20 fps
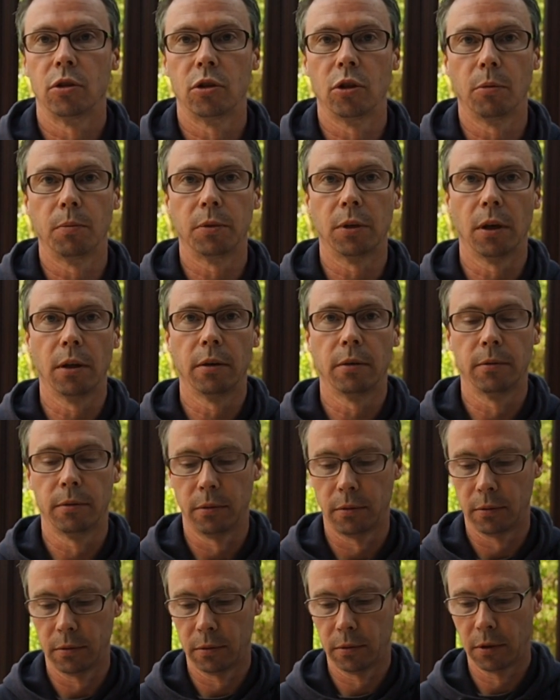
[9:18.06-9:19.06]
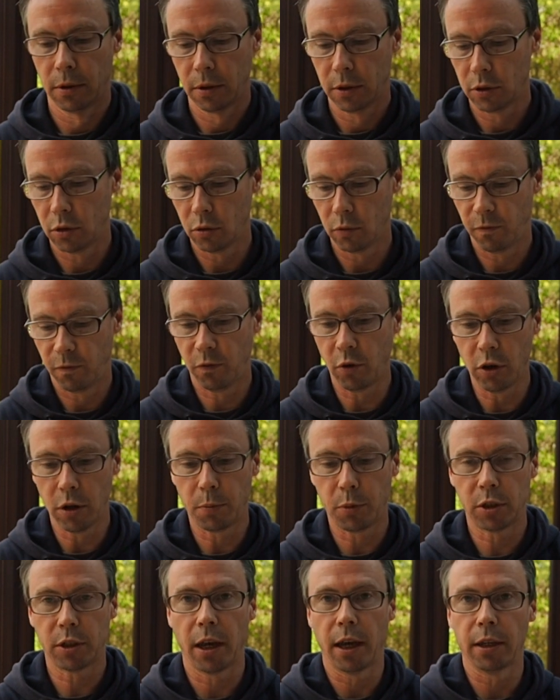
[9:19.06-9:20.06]
job done. So
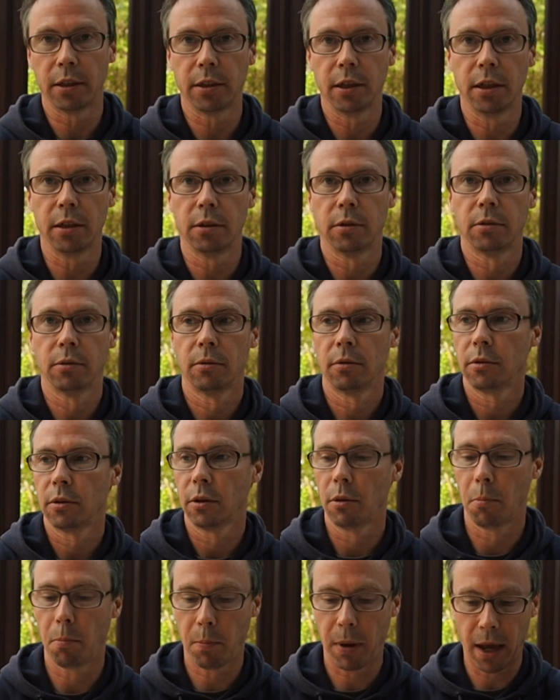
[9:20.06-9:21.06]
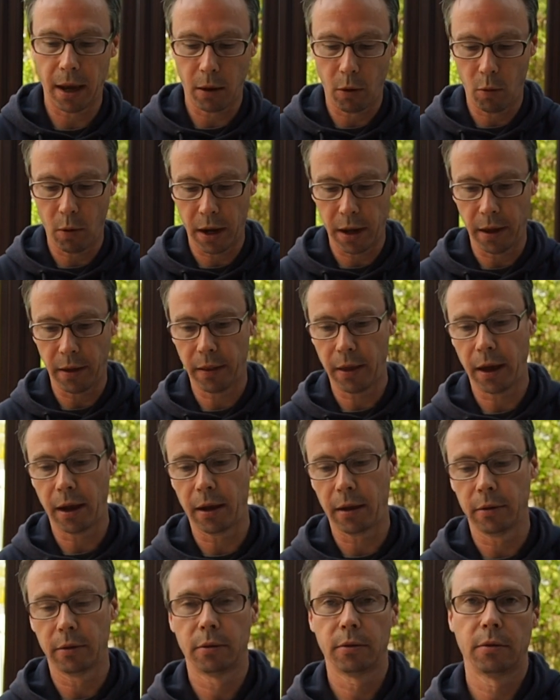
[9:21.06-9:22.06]
fully protected, and bang away at
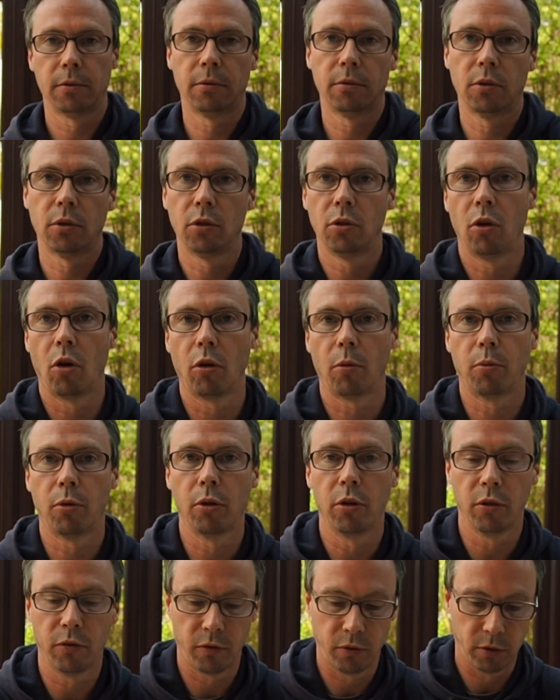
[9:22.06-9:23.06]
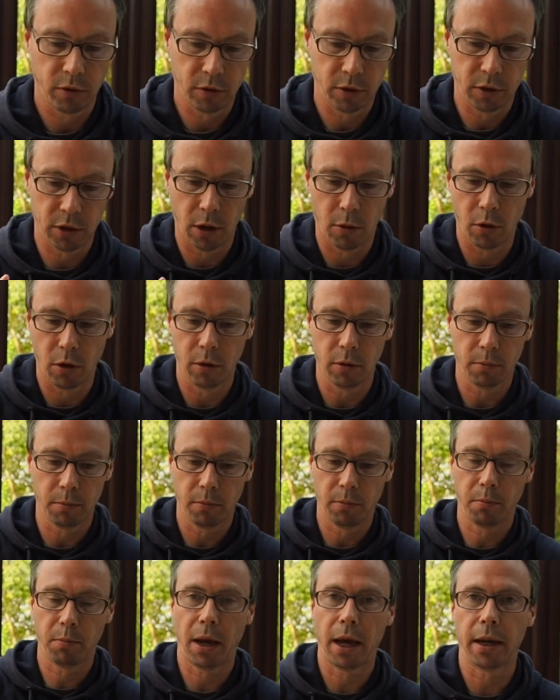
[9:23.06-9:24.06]
that, knock proof, so on,
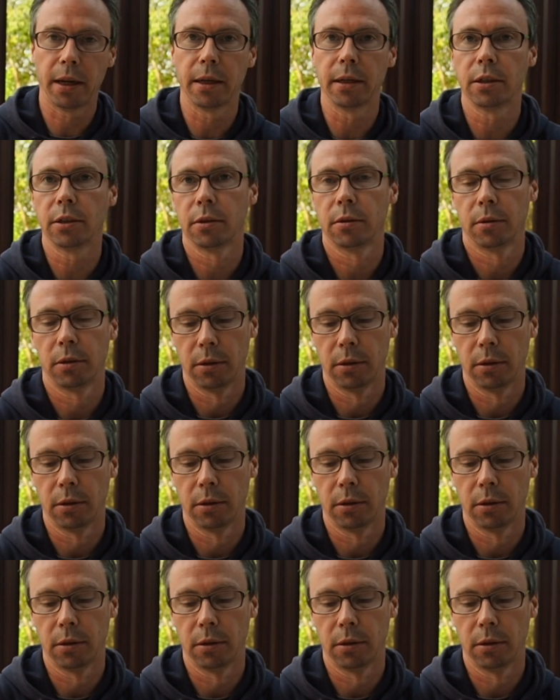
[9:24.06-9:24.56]
padded.